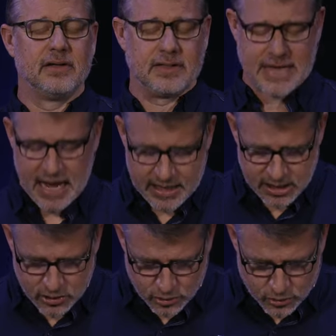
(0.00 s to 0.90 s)
So, how do
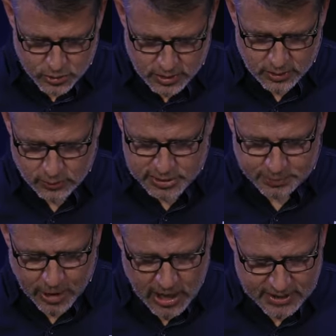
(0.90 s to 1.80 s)
you
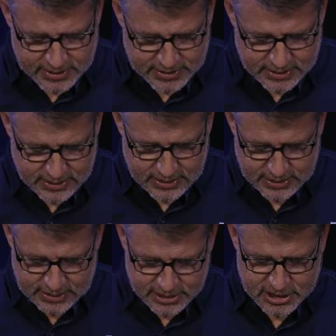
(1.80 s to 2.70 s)
respond
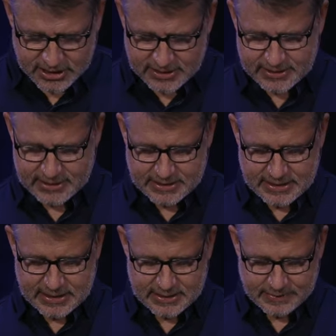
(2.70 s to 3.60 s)
to Jesus?
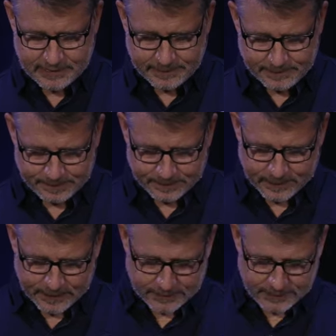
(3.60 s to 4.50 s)

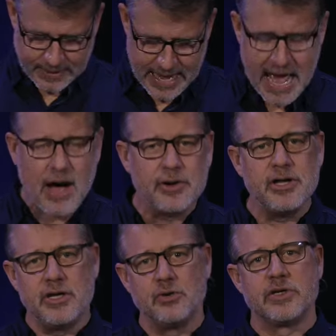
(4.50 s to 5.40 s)
How do
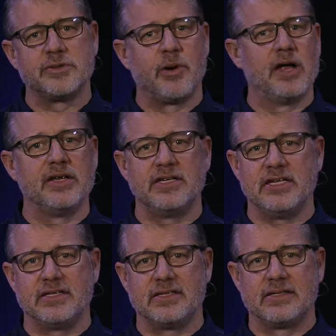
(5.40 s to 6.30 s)
you respond to
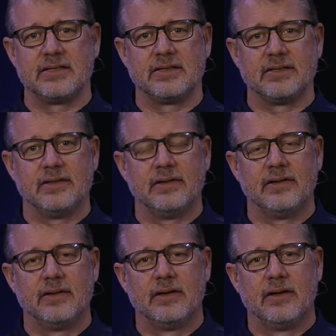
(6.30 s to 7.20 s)
Jesus?
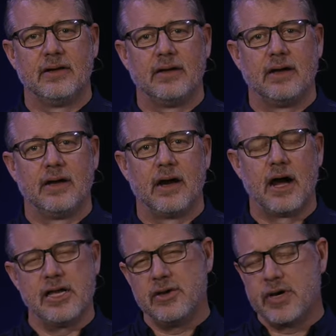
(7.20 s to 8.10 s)

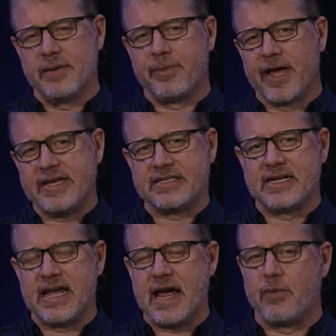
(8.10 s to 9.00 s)
Are you in a place
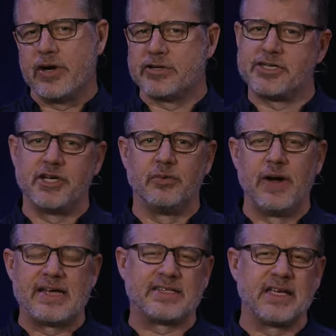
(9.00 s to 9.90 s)
today where you're still
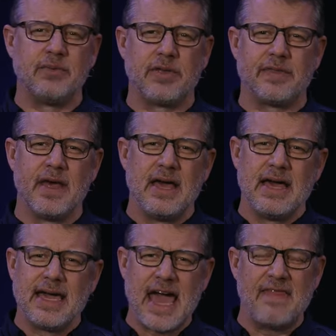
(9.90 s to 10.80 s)
wrestling with
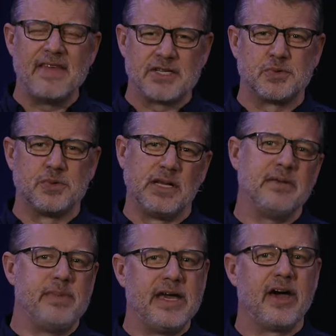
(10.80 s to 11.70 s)
can this really
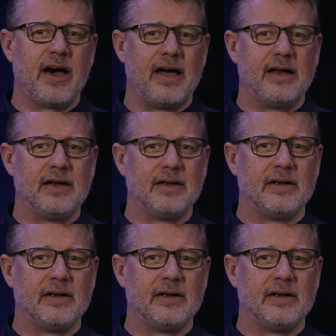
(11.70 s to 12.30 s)
be God?